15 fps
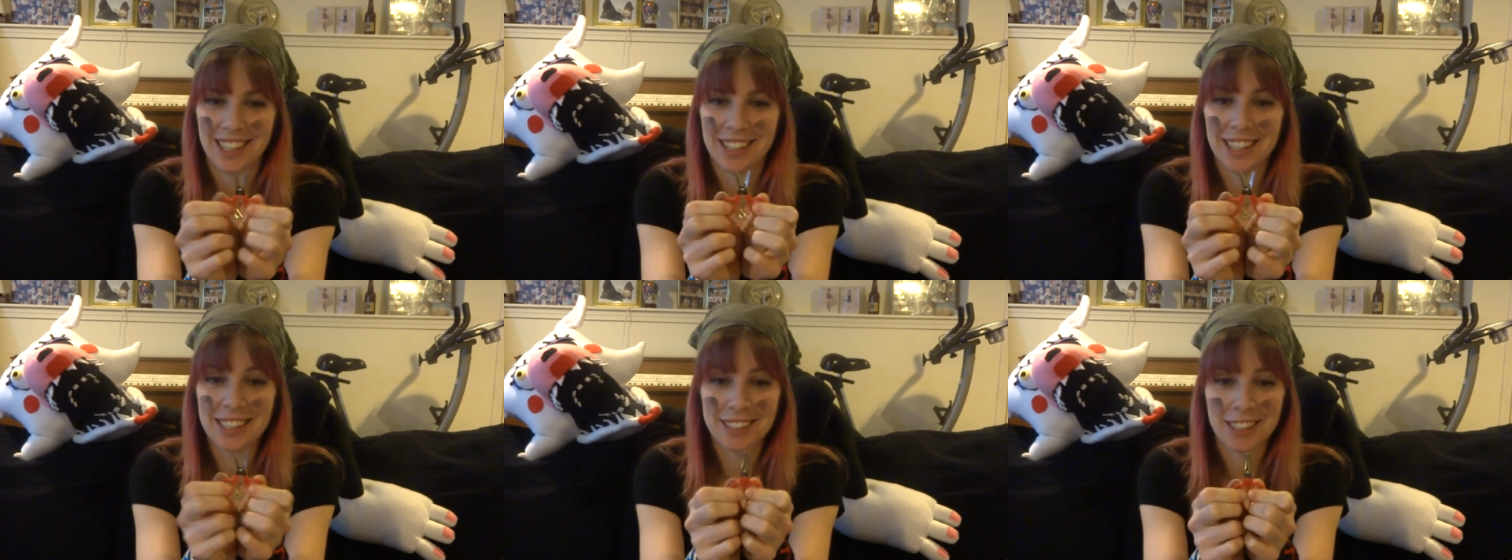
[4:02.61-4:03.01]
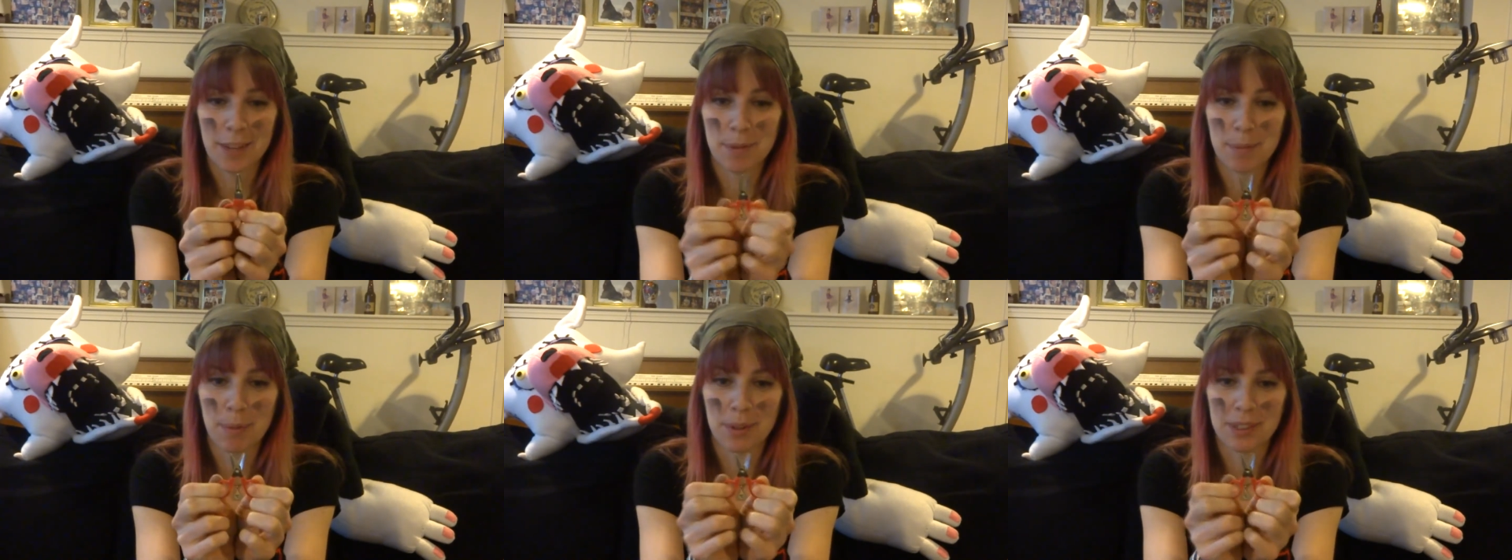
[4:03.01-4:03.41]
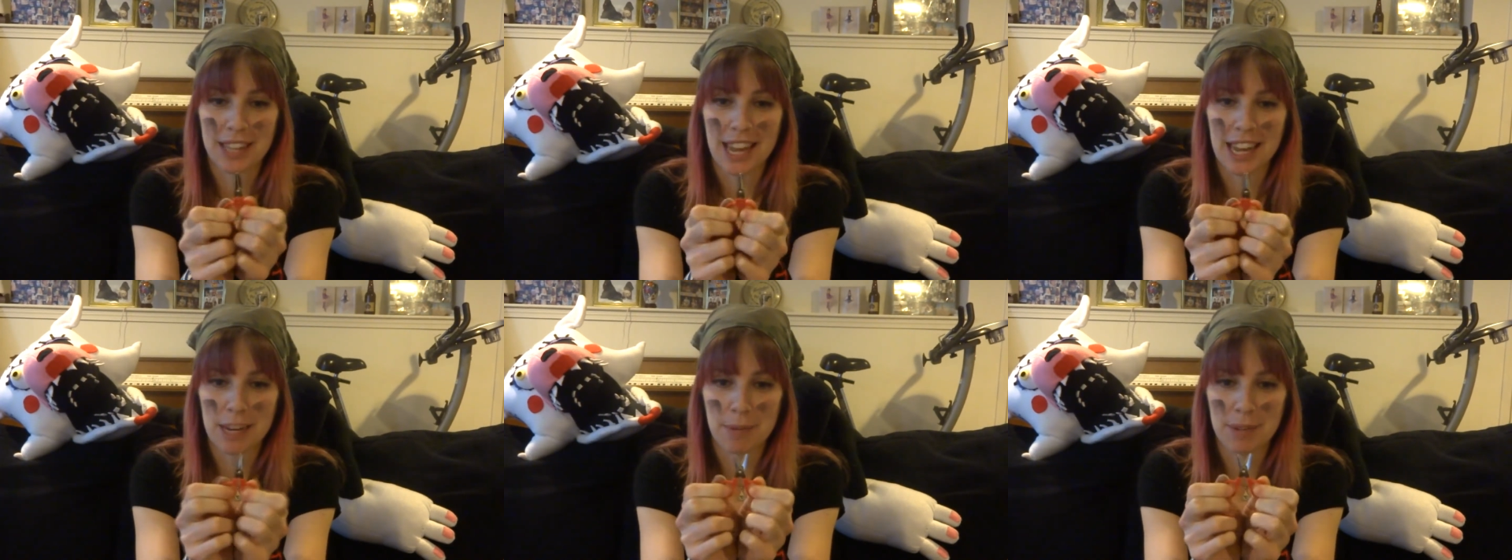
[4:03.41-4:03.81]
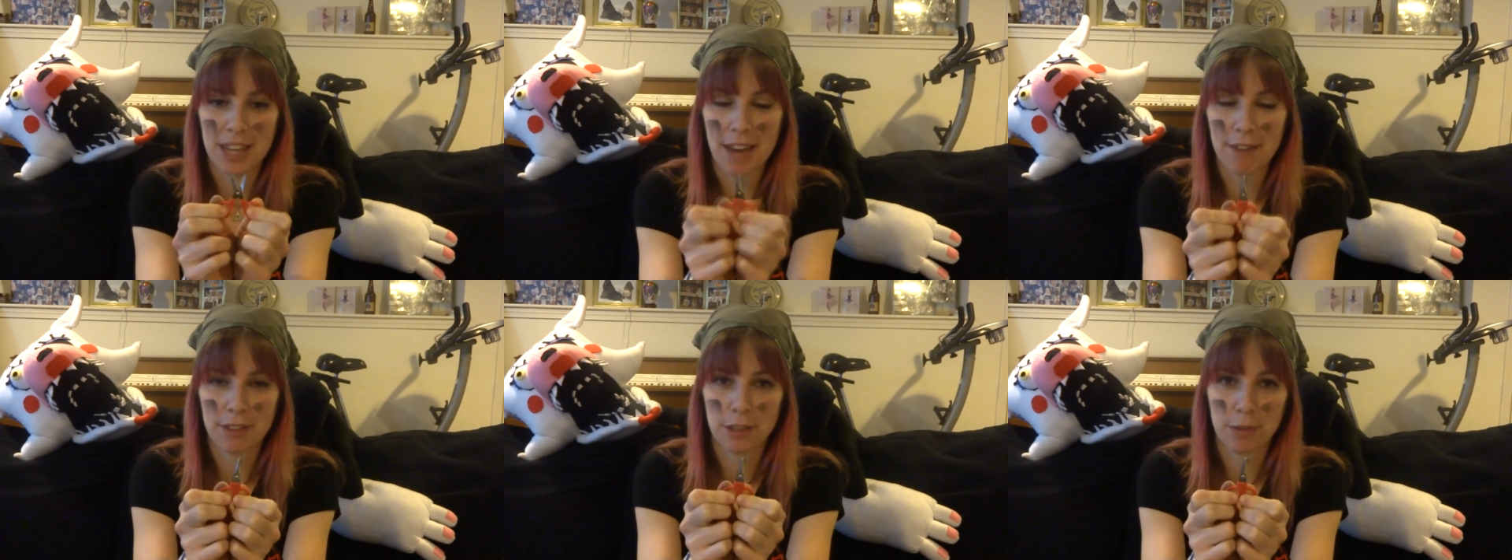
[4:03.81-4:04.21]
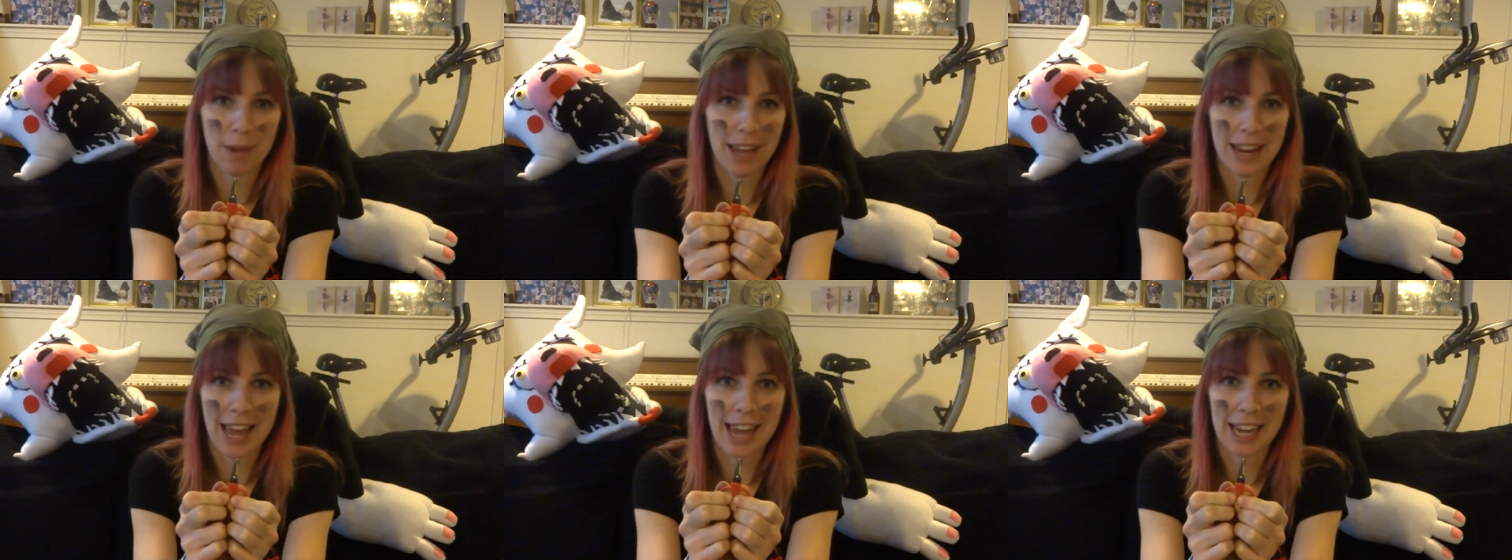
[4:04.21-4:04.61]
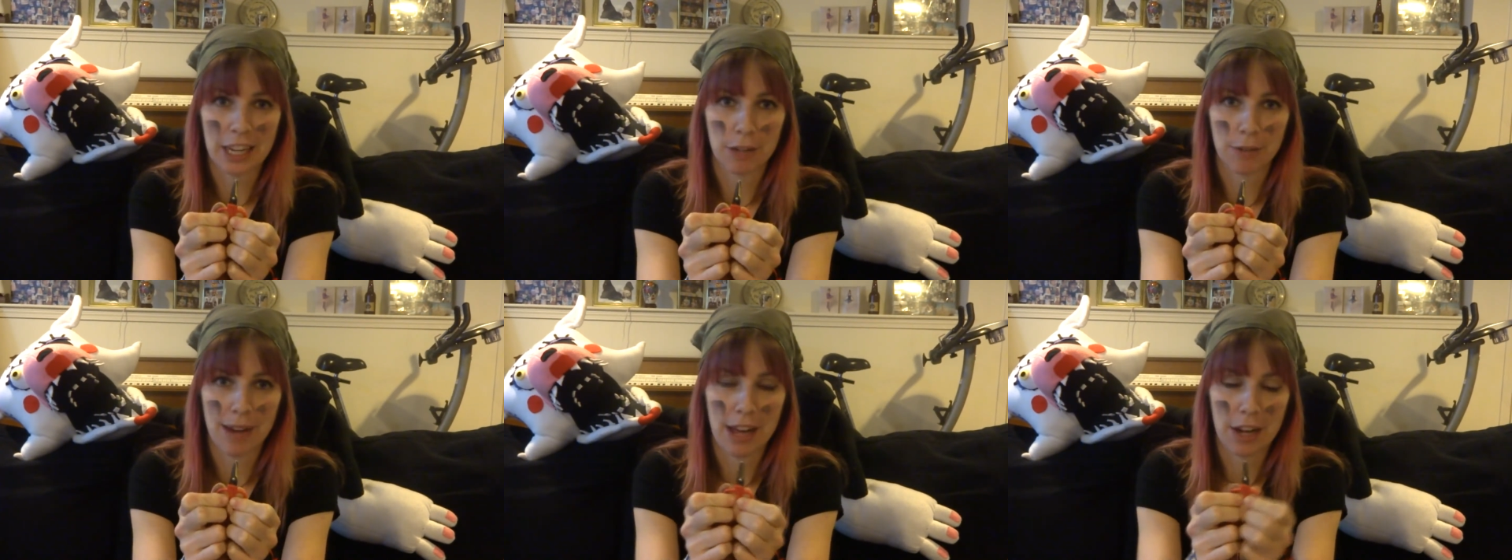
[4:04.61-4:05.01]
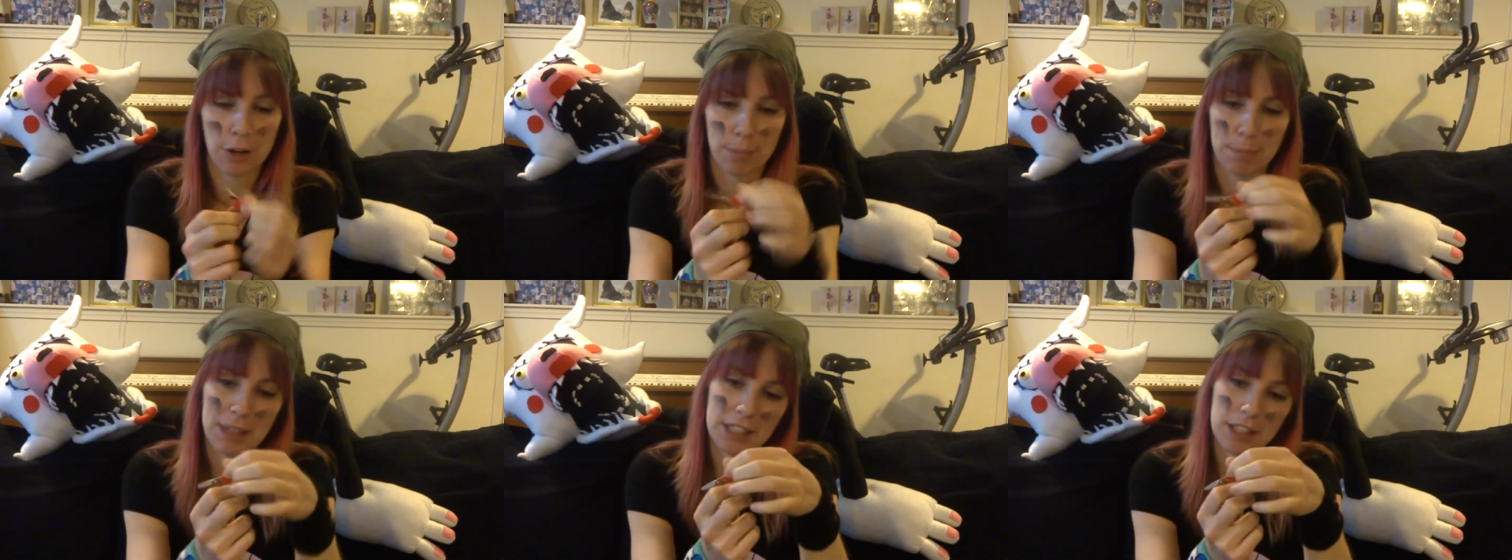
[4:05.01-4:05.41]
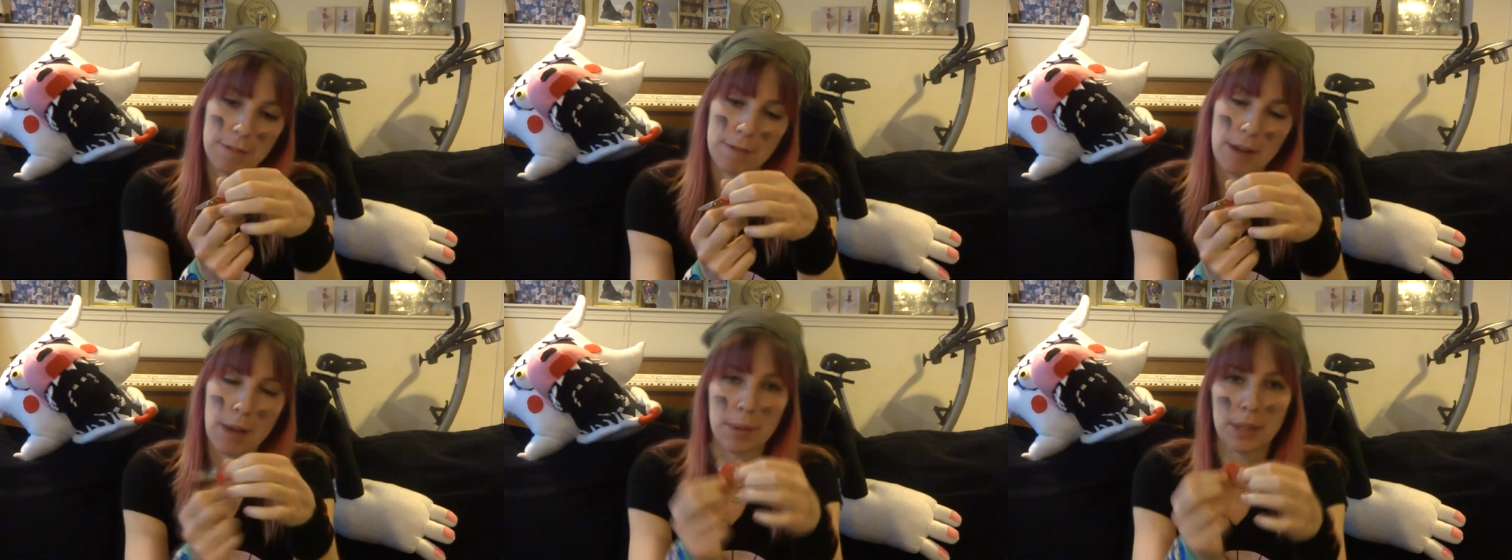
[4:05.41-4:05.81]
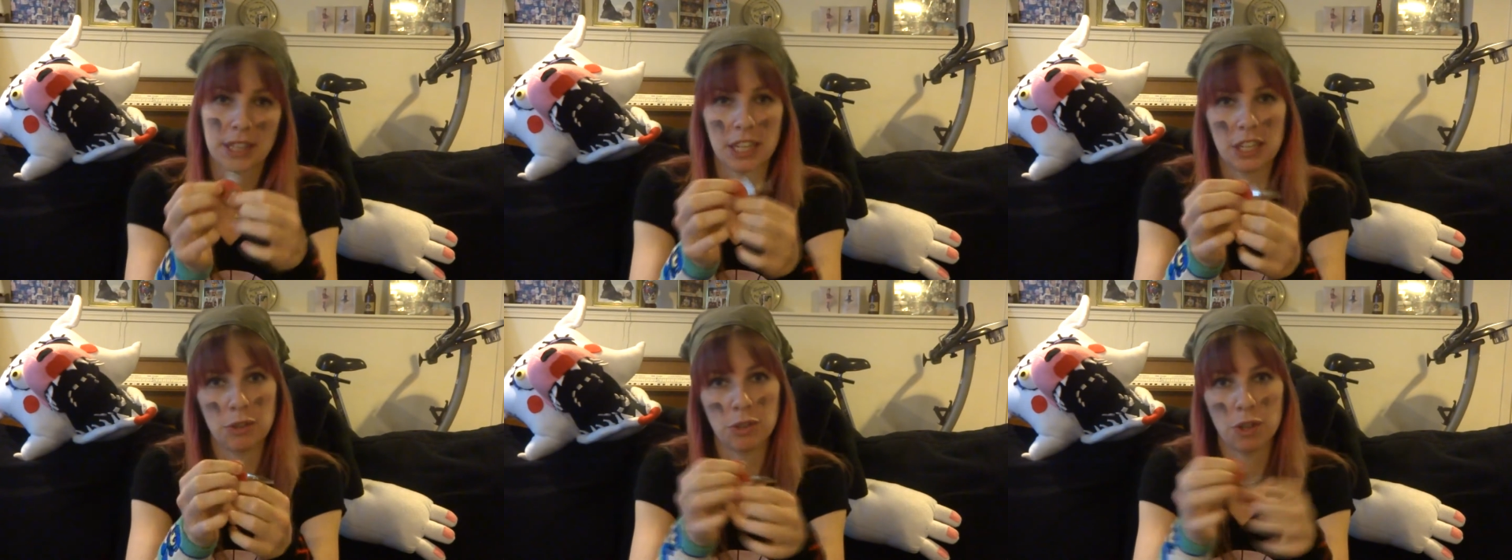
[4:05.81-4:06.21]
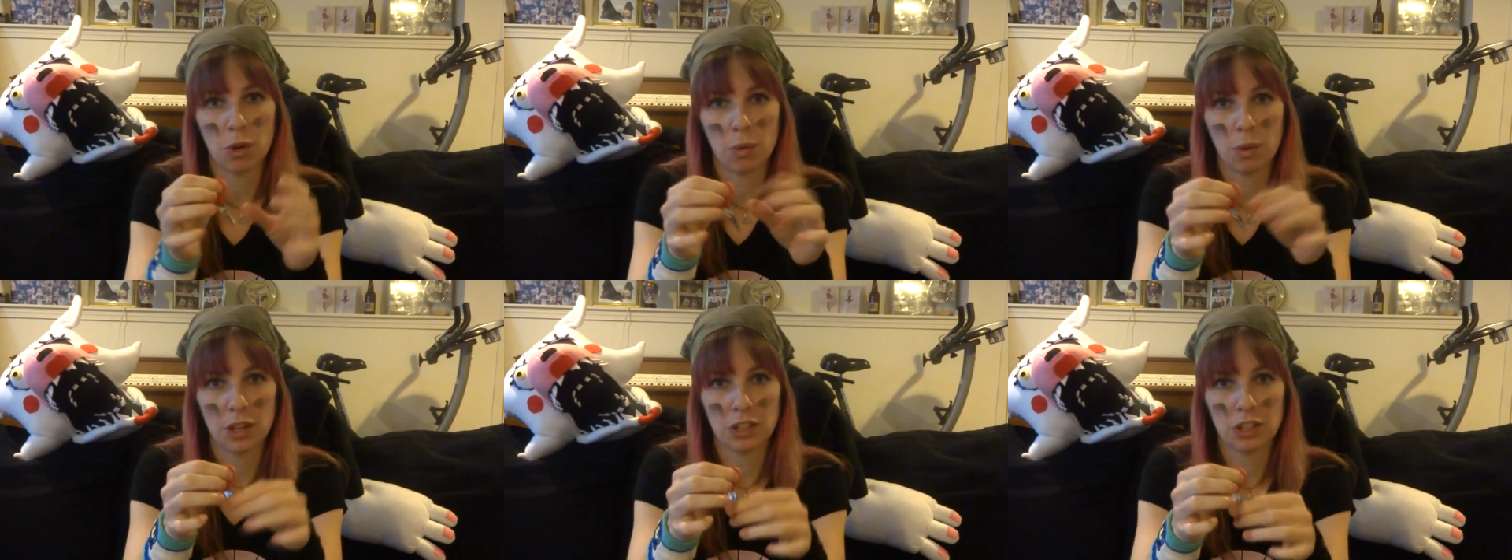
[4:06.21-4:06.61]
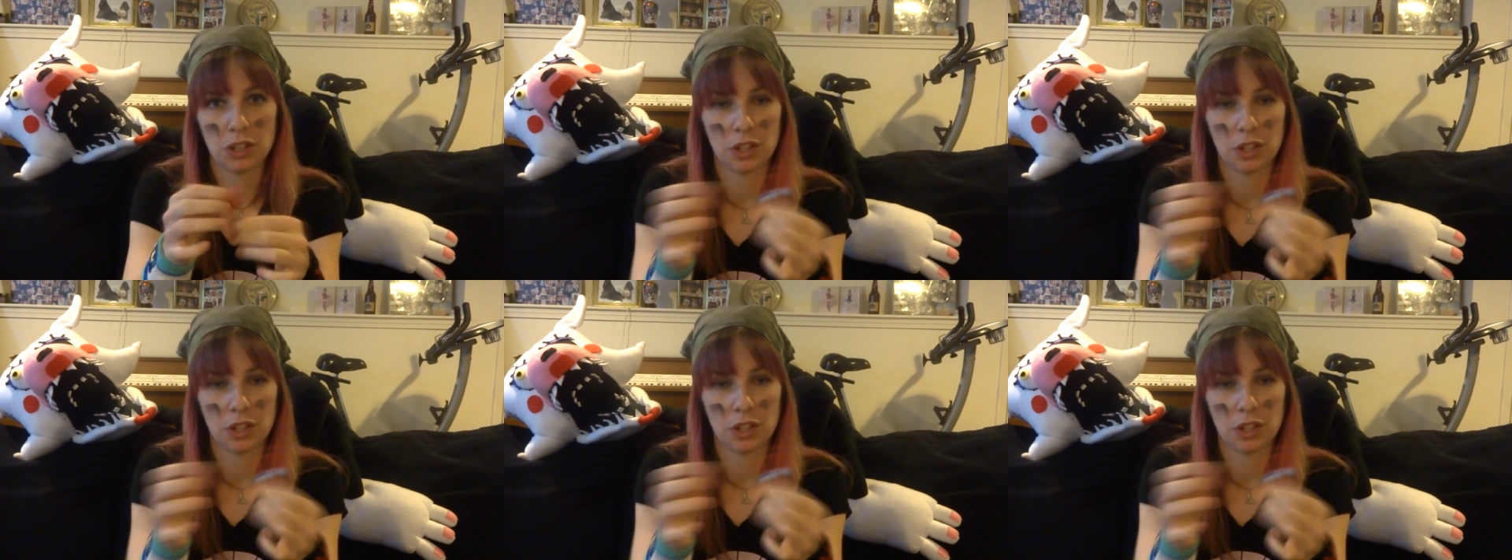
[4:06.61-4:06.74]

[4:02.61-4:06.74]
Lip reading: These come in most handy when you have thread hanging around or a piece of fabric that you don't want